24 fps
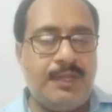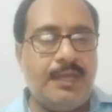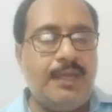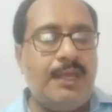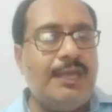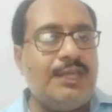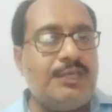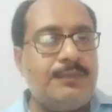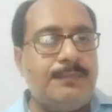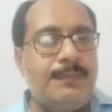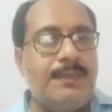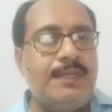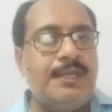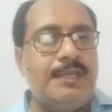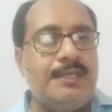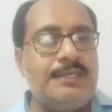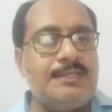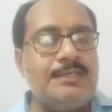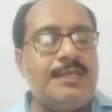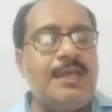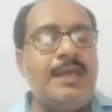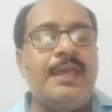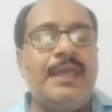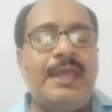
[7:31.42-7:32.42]
It
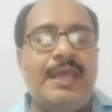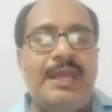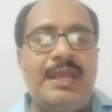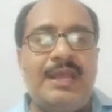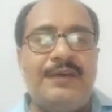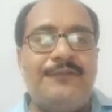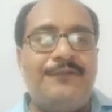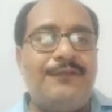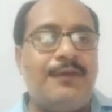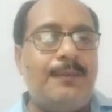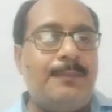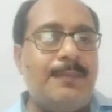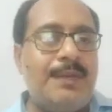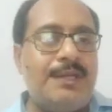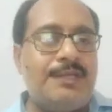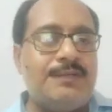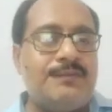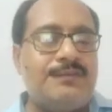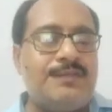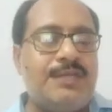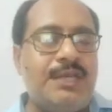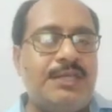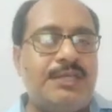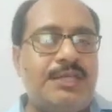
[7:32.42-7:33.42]
means in
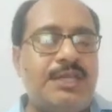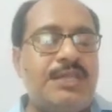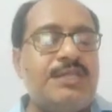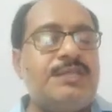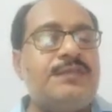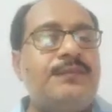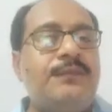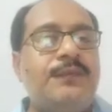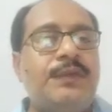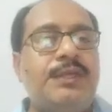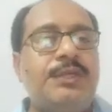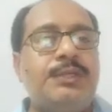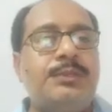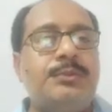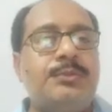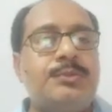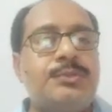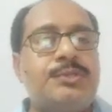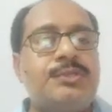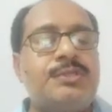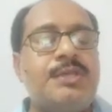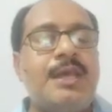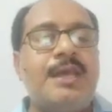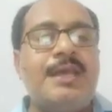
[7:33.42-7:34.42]
affirmative sentence we
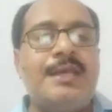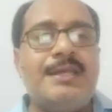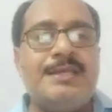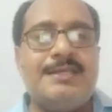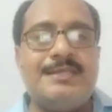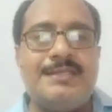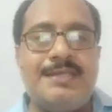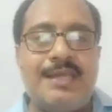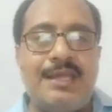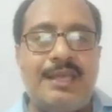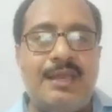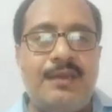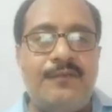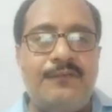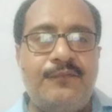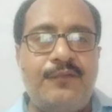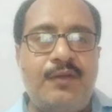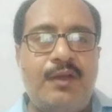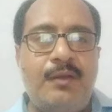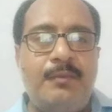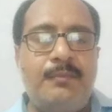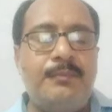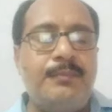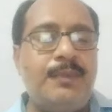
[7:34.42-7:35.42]
use second
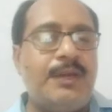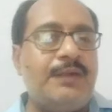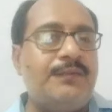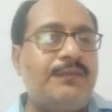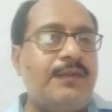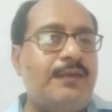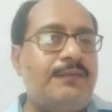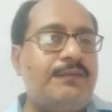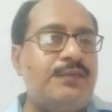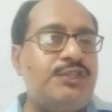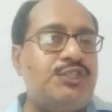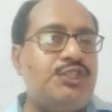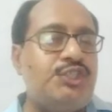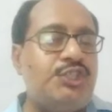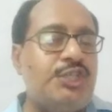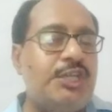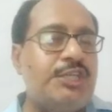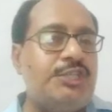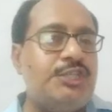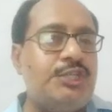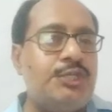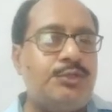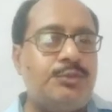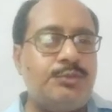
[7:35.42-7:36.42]
form, but when we
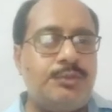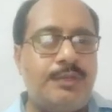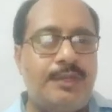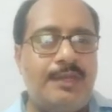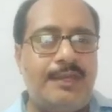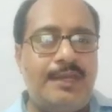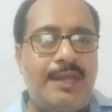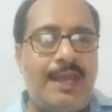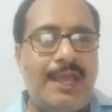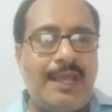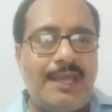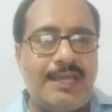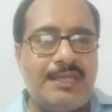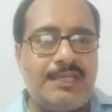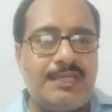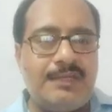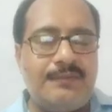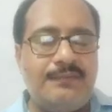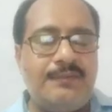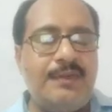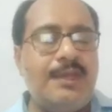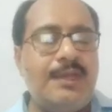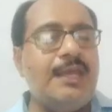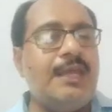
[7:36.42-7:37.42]
change into the
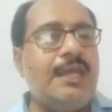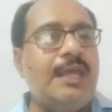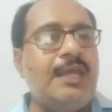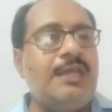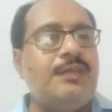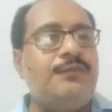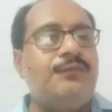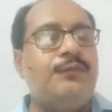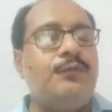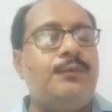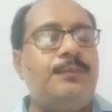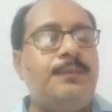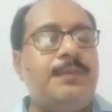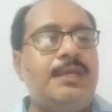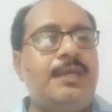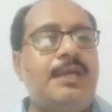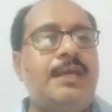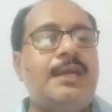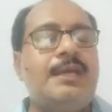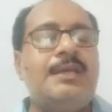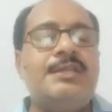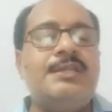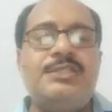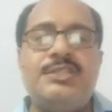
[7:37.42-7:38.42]
negative, it would be
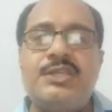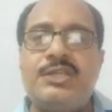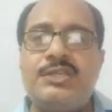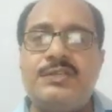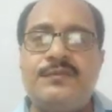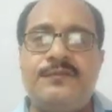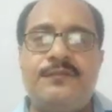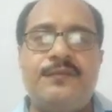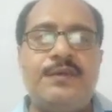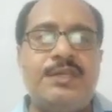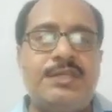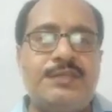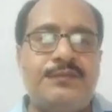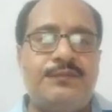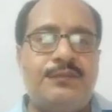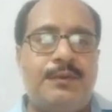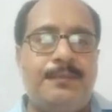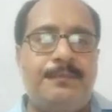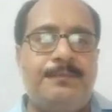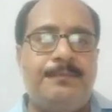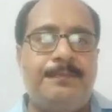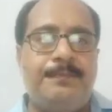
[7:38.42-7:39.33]
just first form.